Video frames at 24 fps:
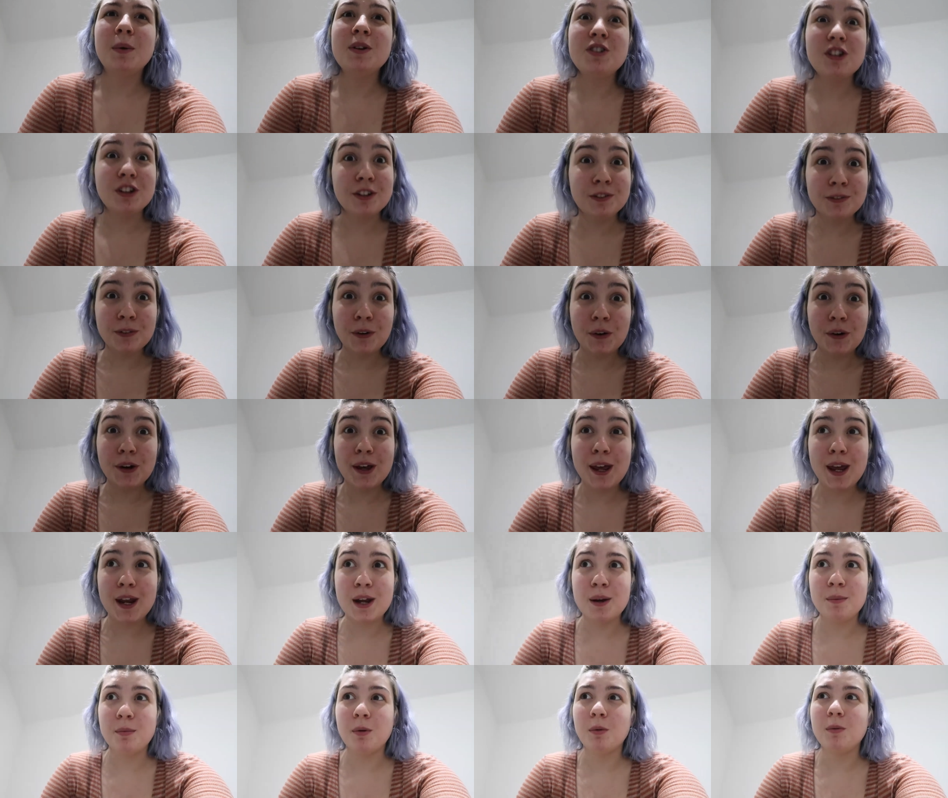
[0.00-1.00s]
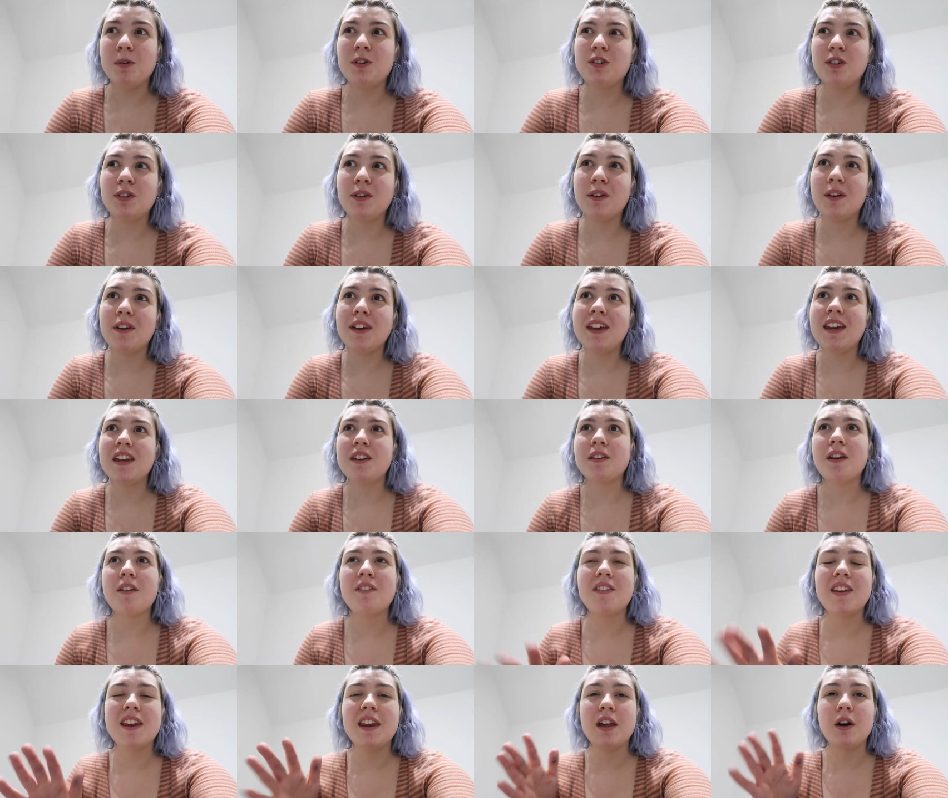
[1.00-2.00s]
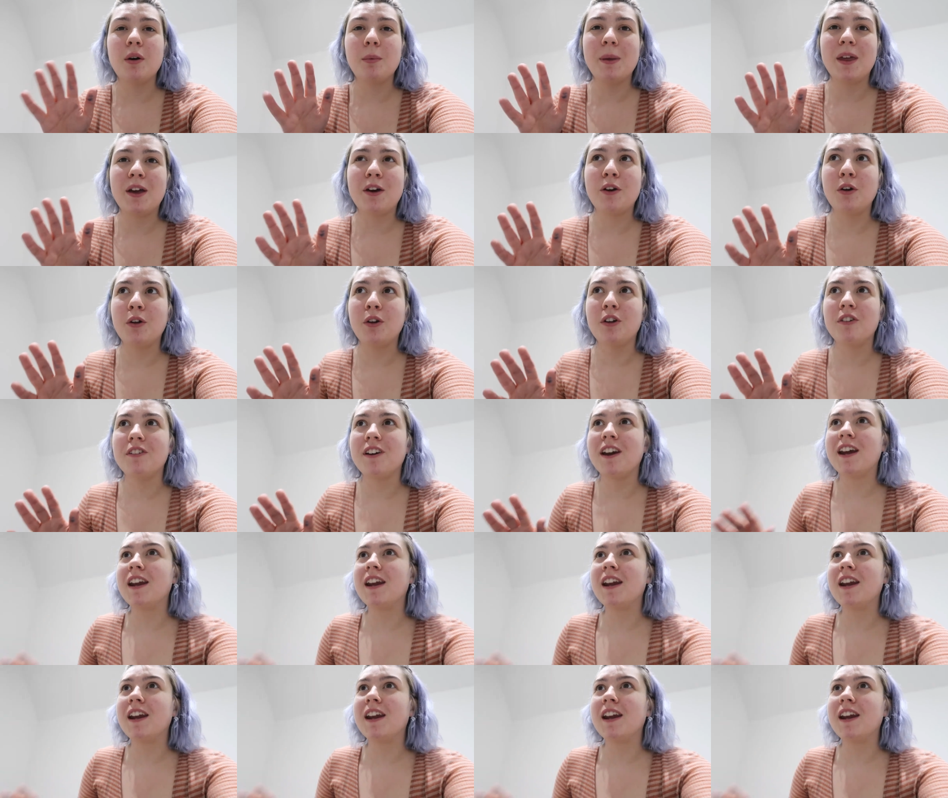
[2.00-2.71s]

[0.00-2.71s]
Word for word: which is fine, but we'd just like it to have a little bit of colour